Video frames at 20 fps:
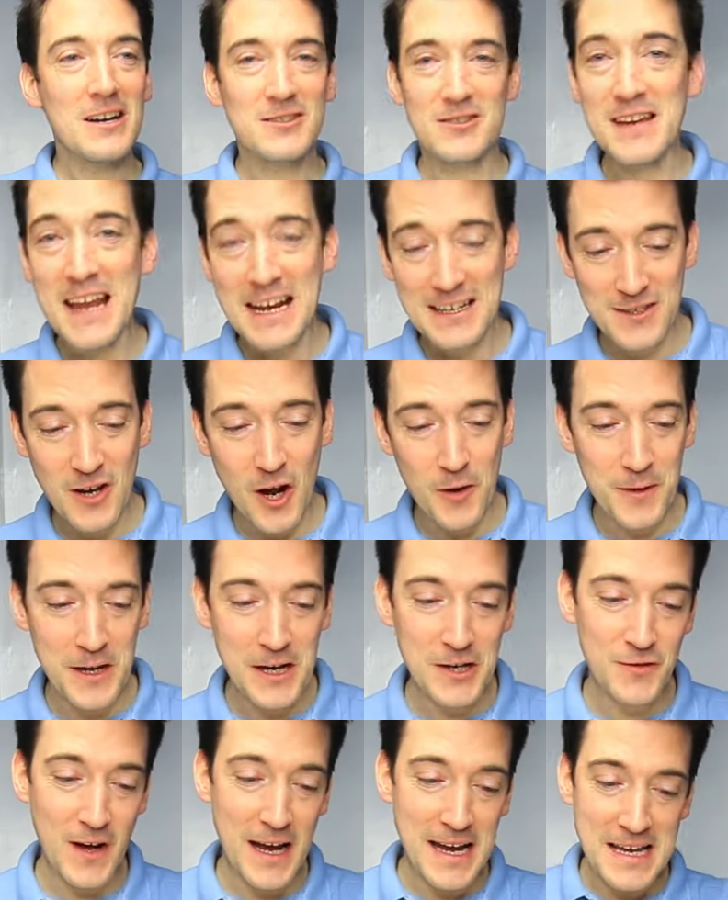So next card we're
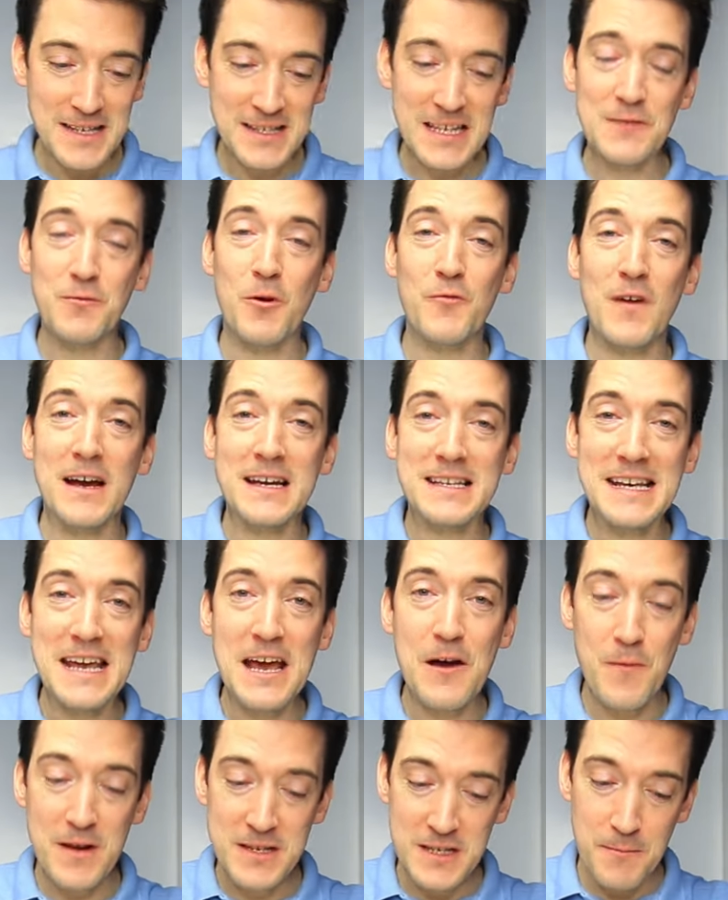going to try is this one right
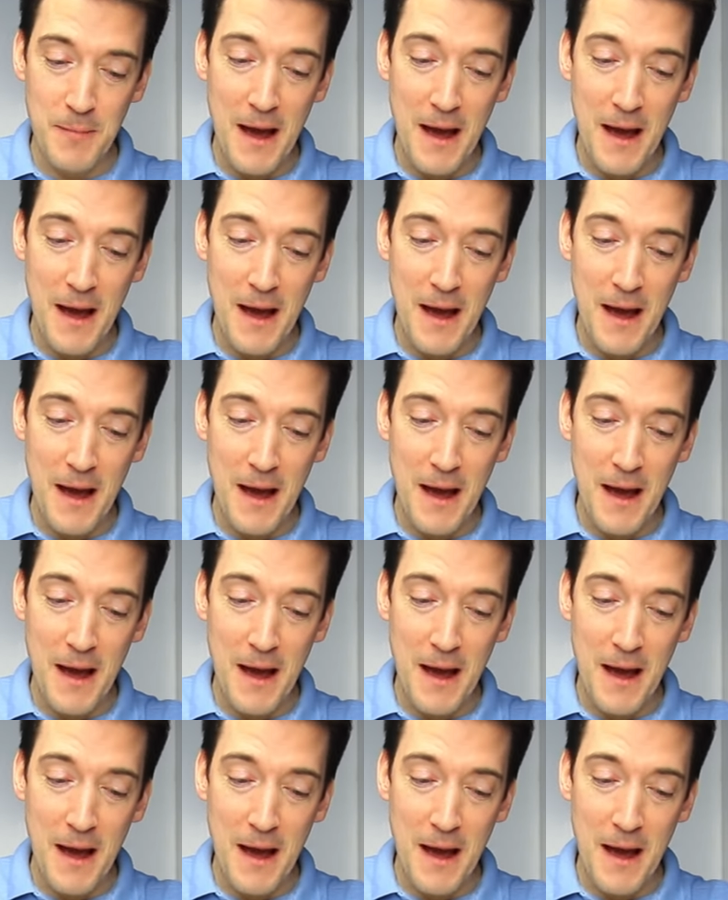here, which